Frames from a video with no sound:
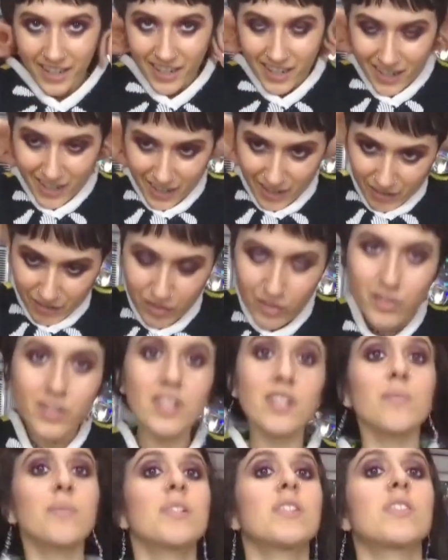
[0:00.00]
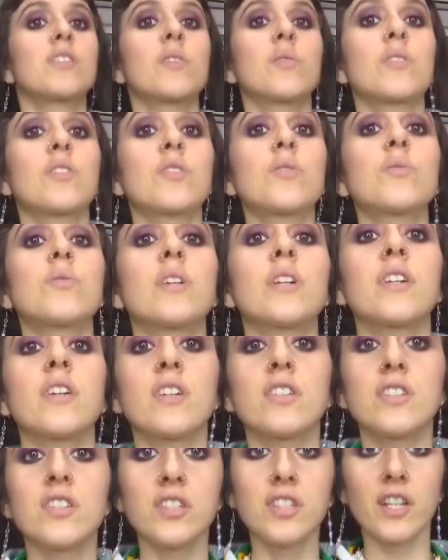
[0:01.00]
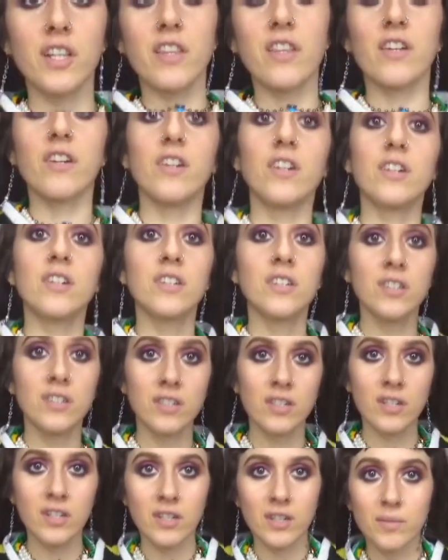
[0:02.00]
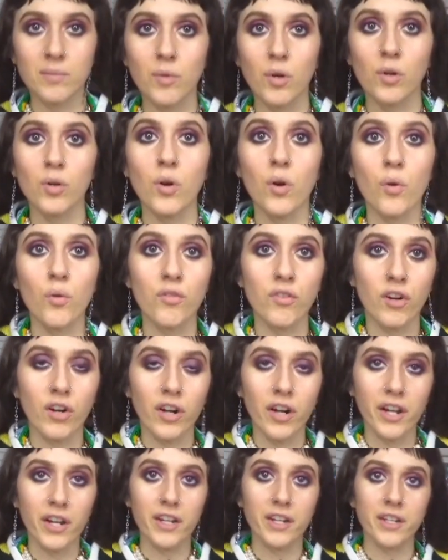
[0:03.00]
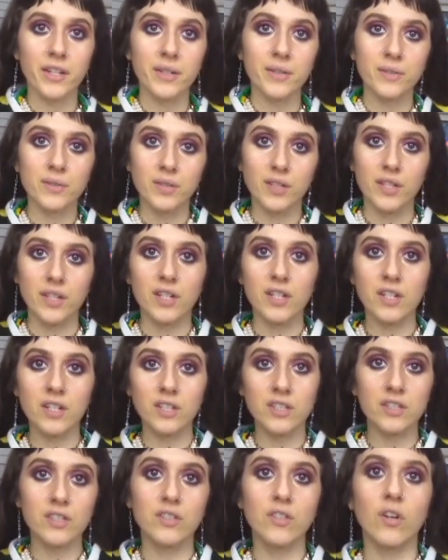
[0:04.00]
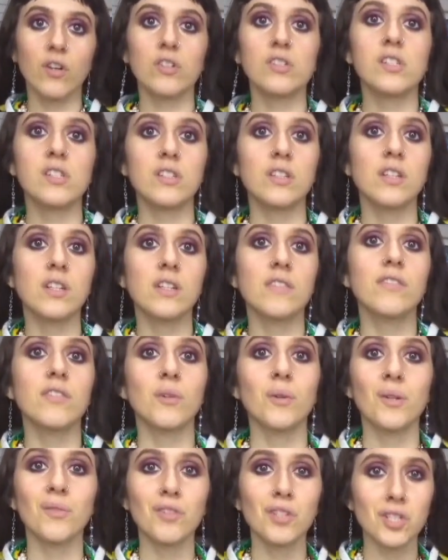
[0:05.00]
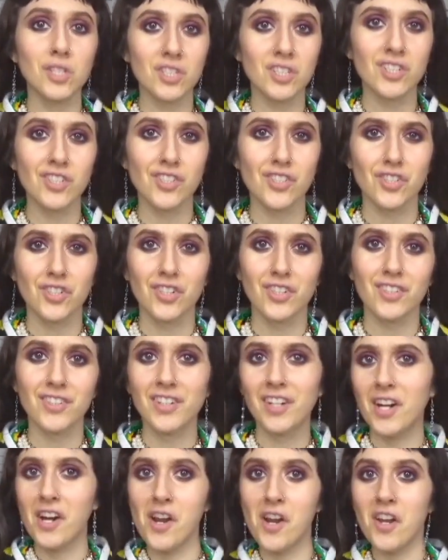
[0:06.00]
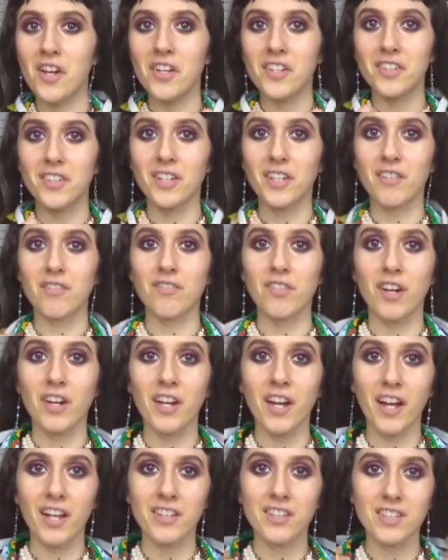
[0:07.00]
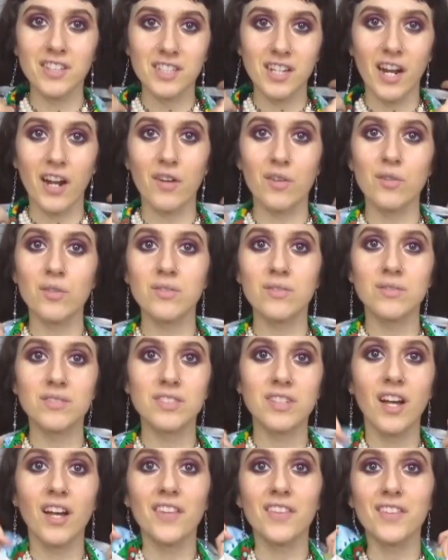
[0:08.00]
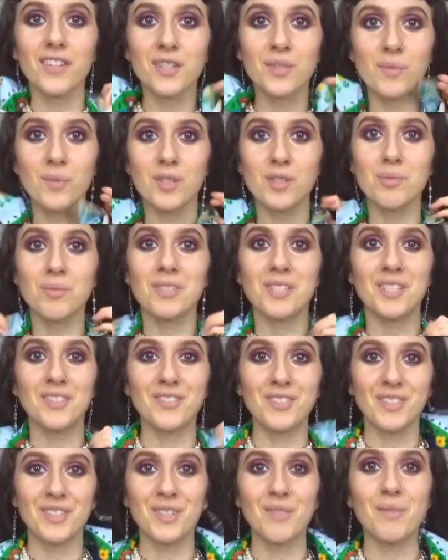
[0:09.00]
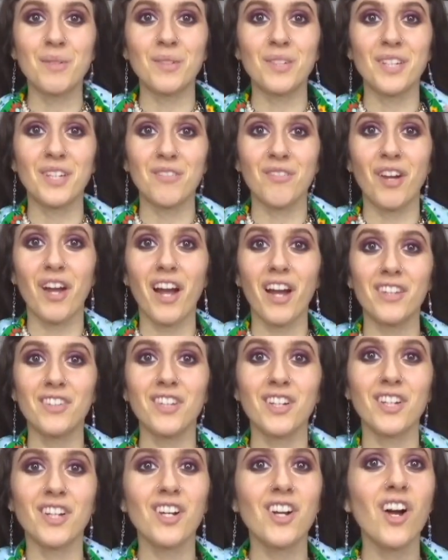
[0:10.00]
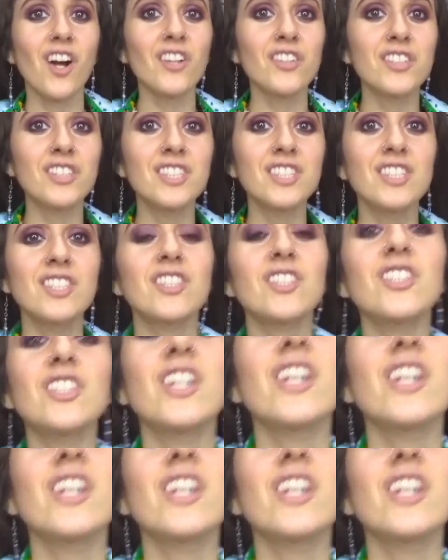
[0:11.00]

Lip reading: And I feel it'd be so cute underneath a, well, over a long sleeve or even a t-shirt. If I had this out, not this one specifically, but if I had a collar t-shirt,